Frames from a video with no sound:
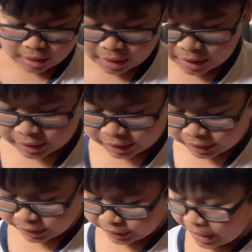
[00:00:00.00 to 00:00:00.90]
And
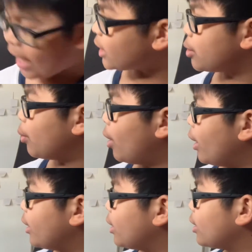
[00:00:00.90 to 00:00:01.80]
then the last
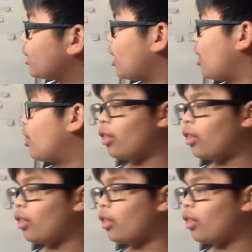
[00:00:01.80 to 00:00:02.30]
one. The